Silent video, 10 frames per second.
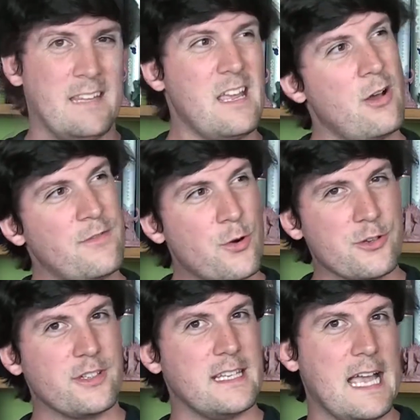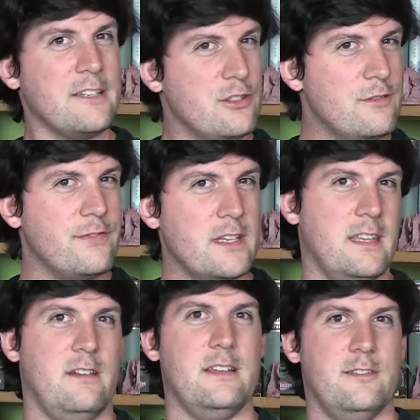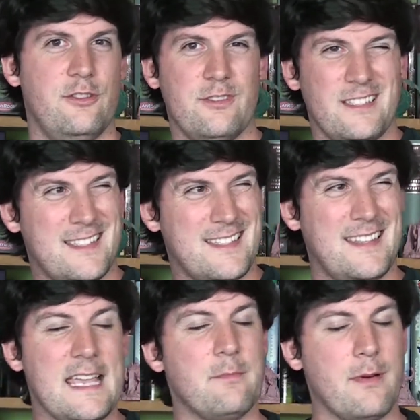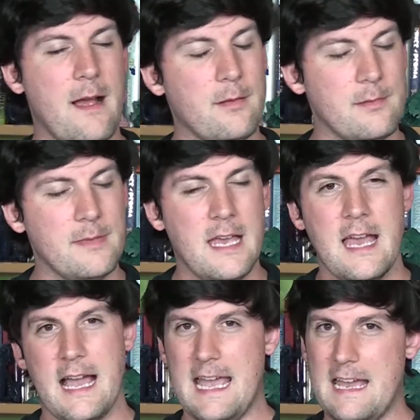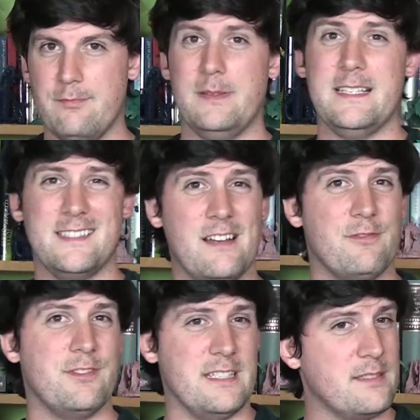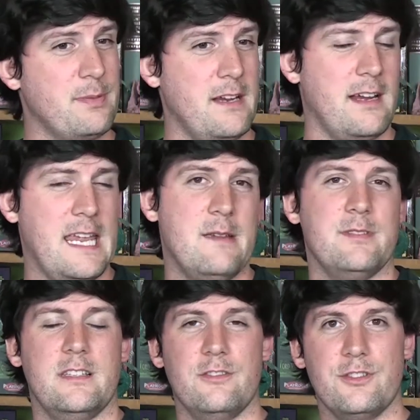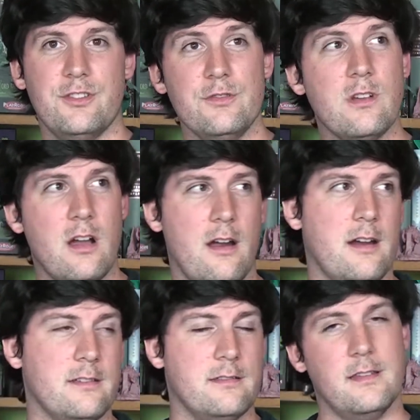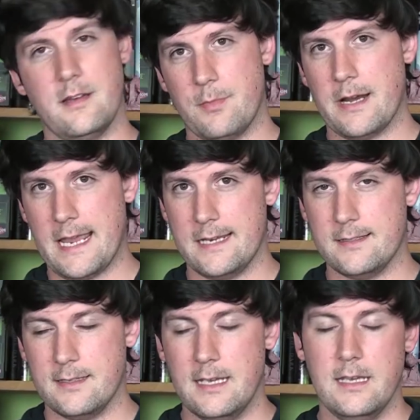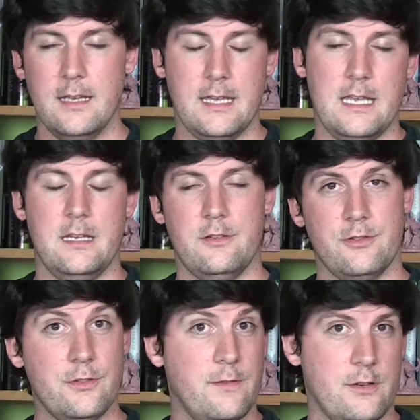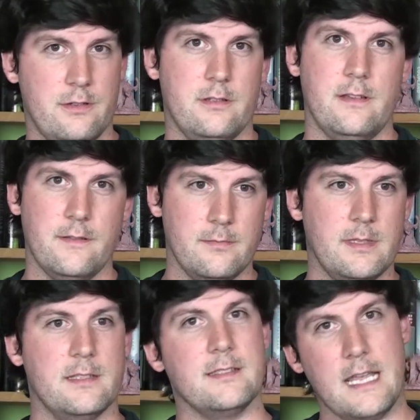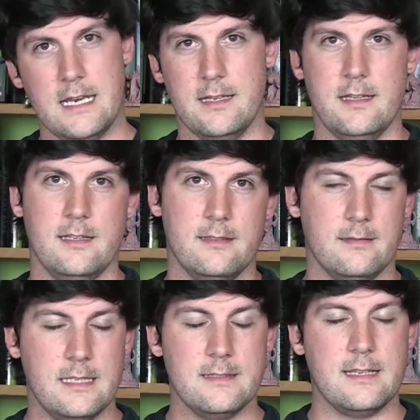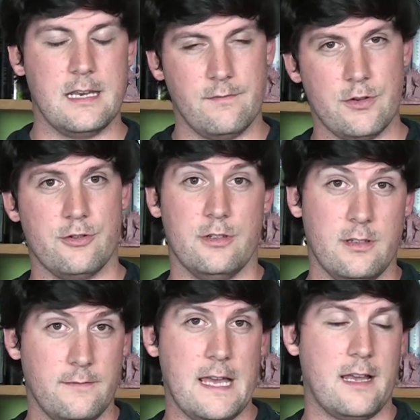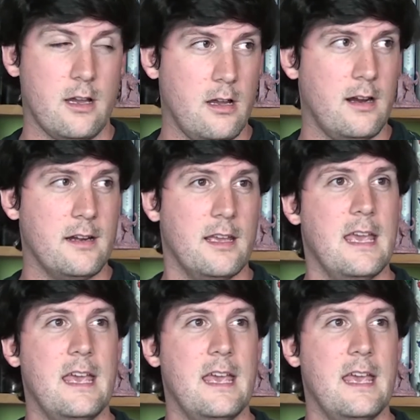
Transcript: Now, unfortunately, I do feel there is just a slight problem. I have played several 6-player games, and there's 2 cards, the number 8, and there's 2 versions of them, the sane and the insane version of that card.